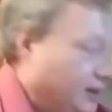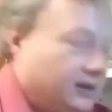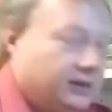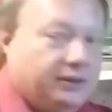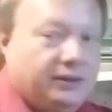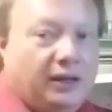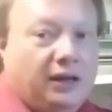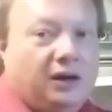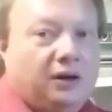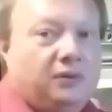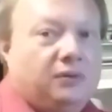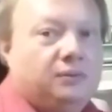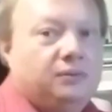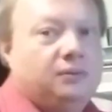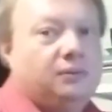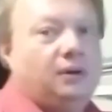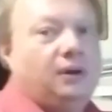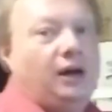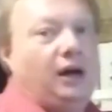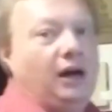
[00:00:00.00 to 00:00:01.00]
Now,
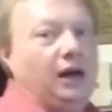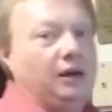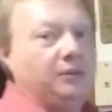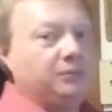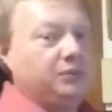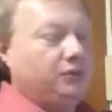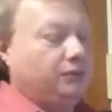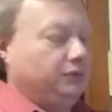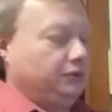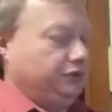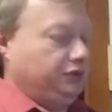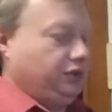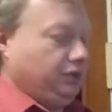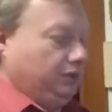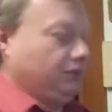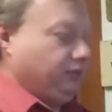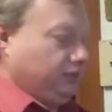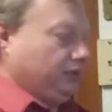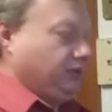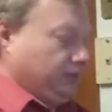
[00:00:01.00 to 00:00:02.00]
I'm going to
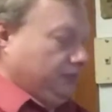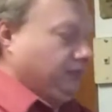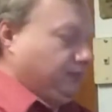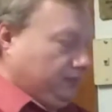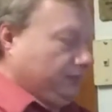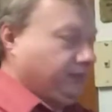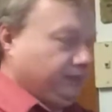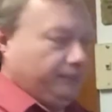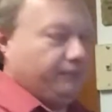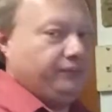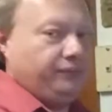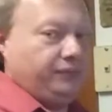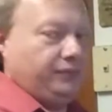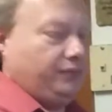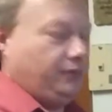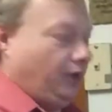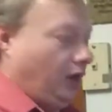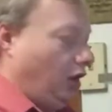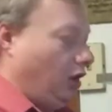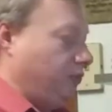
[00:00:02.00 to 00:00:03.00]

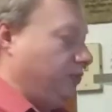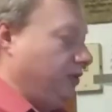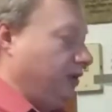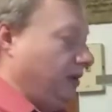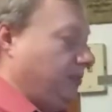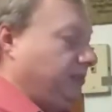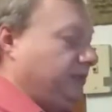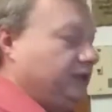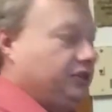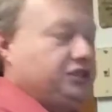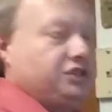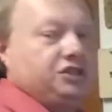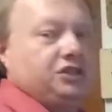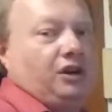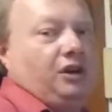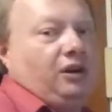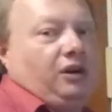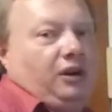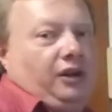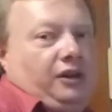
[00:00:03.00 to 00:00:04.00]
open up this
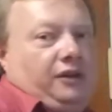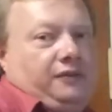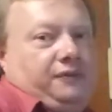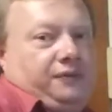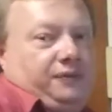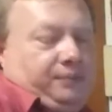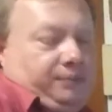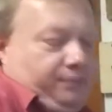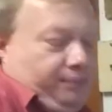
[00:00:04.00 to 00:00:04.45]
jar of